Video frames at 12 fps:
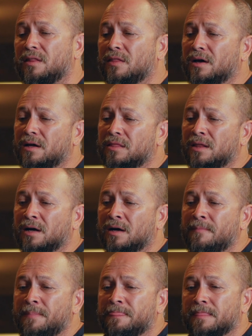the
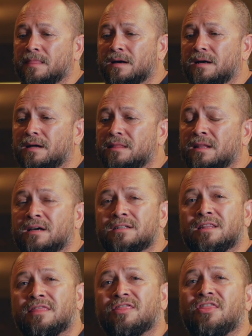
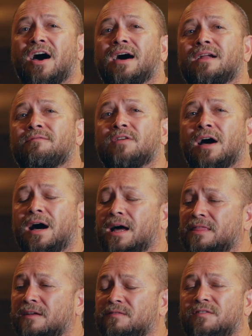thought of
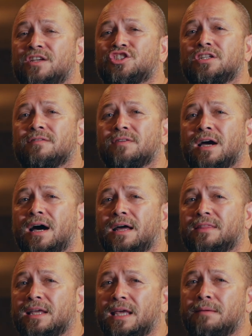God, the vision of
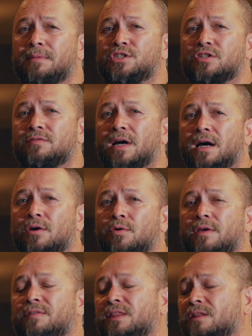God, the image of God, or
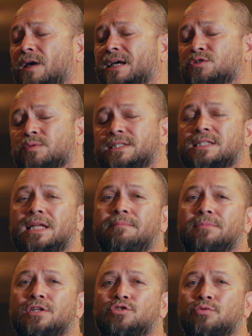even as we
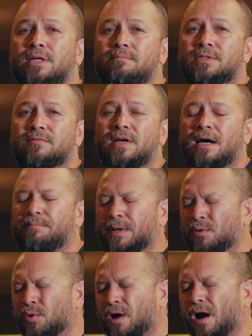sleep, the dreams of God.
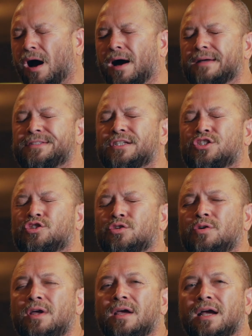But it will cause us
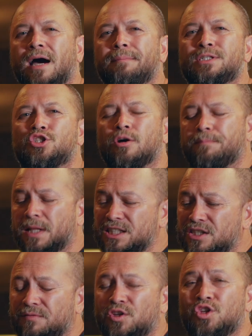to come into a
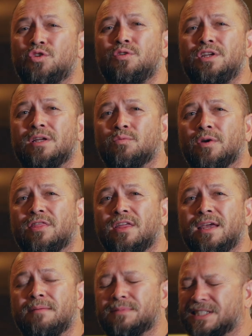place of union with
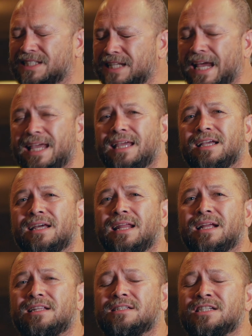Him, staying in
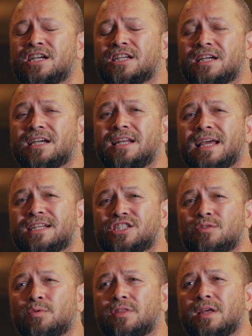
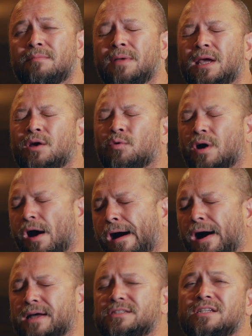connection with Him. It will
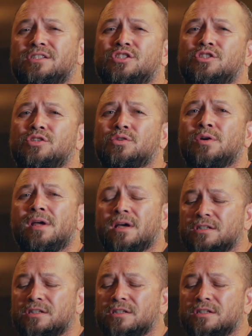cause us to